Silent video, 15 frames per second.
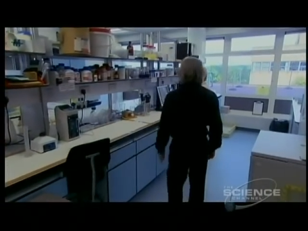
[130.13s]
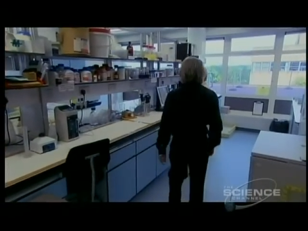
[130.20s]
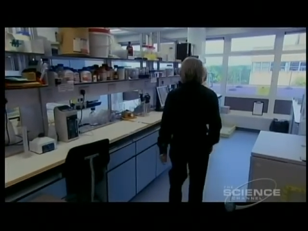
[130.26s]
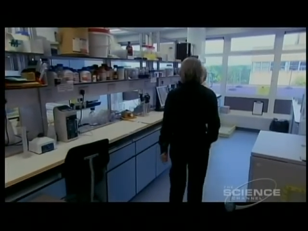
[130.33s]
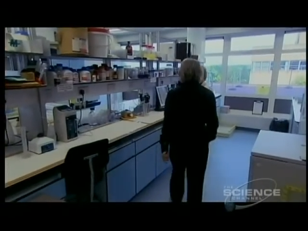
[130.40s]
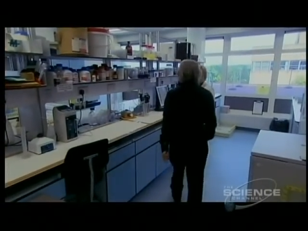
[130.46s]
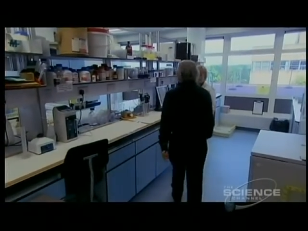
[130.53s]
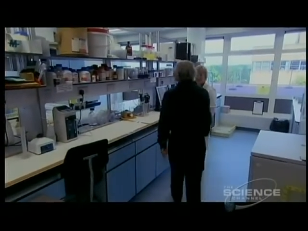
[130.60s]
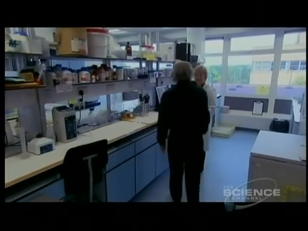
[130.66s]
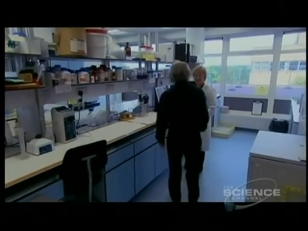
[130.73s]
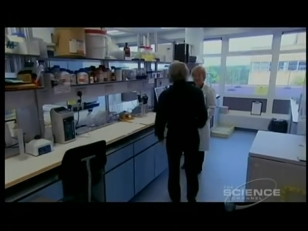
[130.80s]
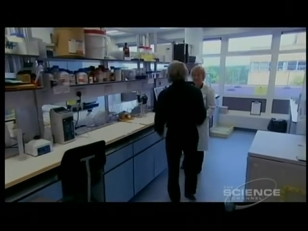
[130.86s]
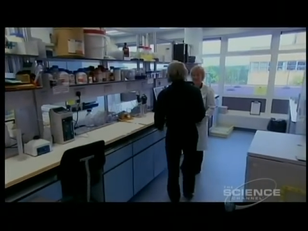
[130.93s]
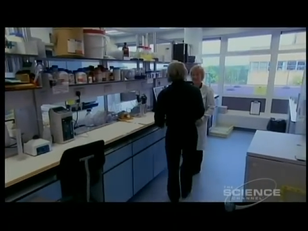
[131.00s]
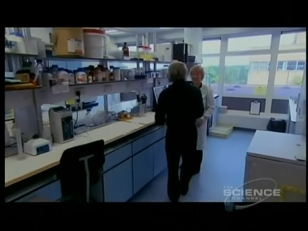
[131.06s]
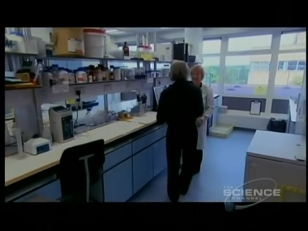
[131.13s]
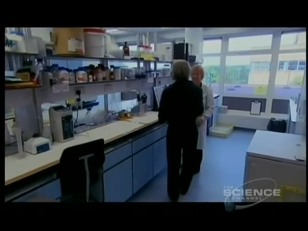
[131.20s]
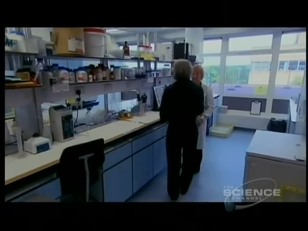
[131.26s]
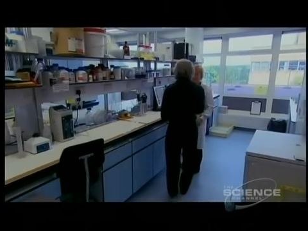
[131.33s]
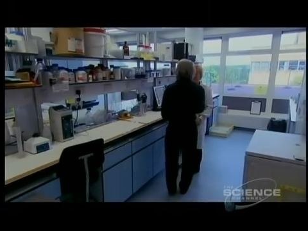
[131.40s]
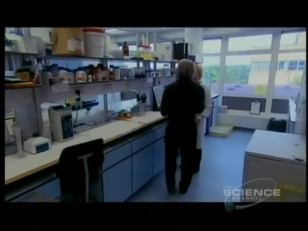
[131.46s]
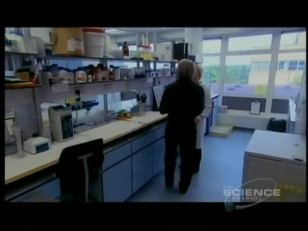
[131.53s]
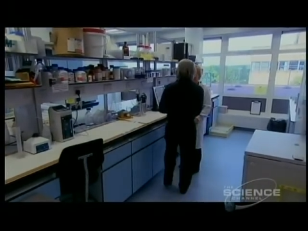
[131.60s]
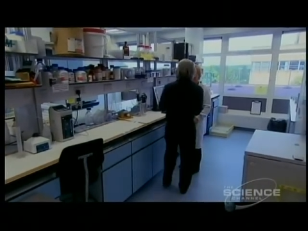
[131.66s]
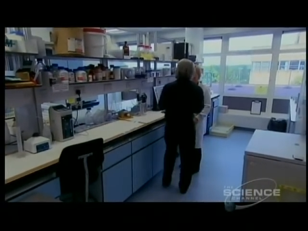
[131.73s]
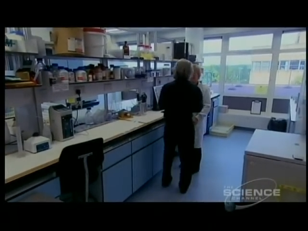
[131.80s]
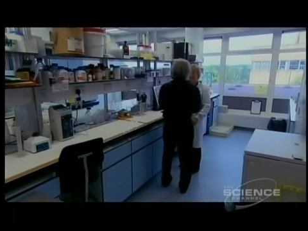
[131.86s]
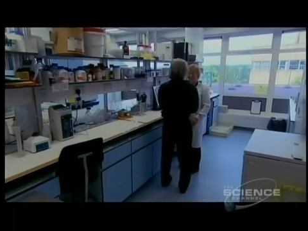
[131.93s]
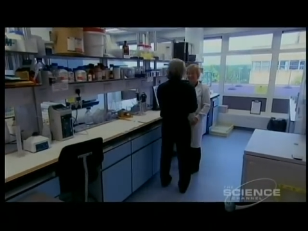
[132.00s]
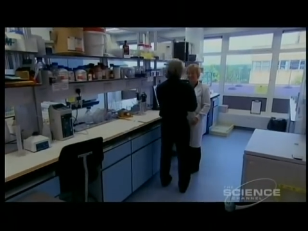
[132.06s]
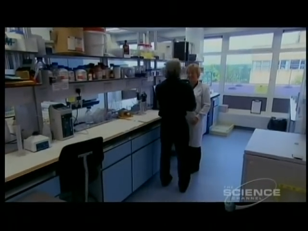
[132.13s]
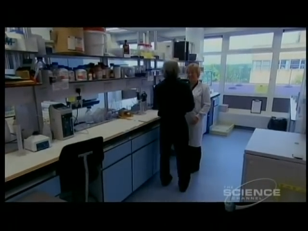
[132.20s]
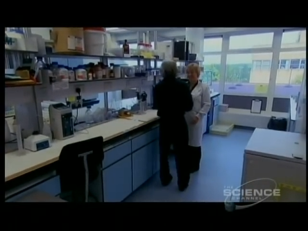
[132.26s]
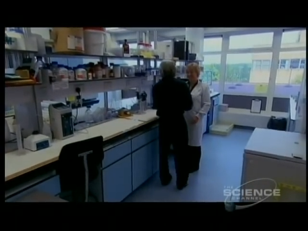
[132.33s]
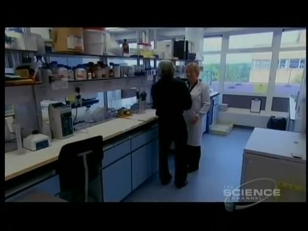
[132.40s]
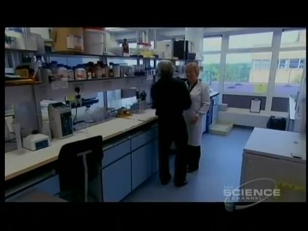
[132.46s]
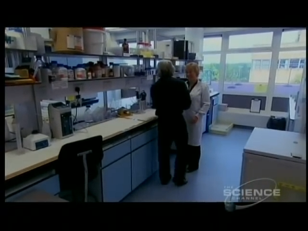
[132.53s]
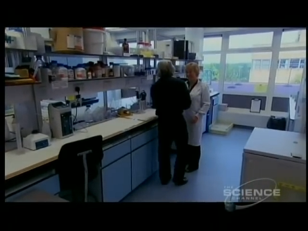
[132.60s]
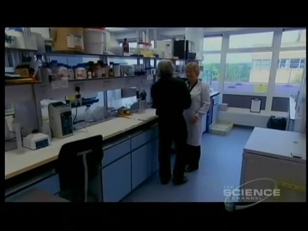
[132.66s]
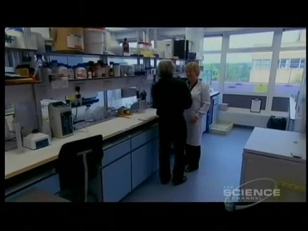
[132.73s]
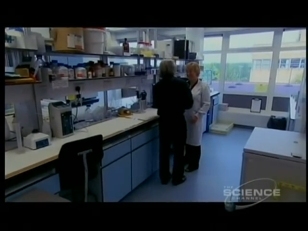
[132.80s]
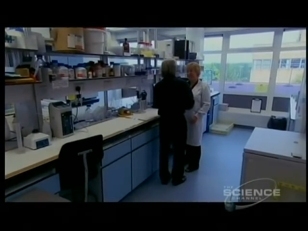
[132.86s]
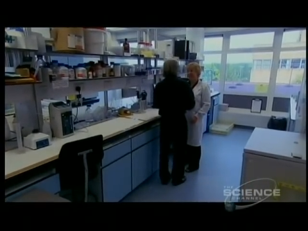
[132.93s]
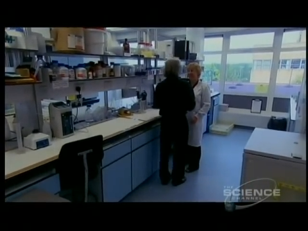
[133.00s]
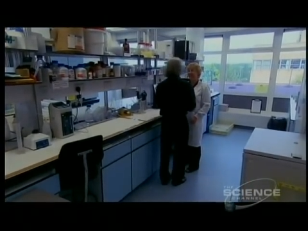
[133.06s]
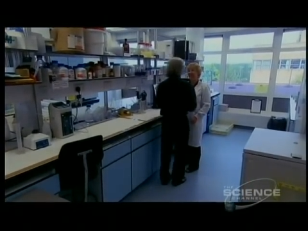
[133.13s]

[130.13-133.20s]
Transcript: Nobody's mouth can be seen.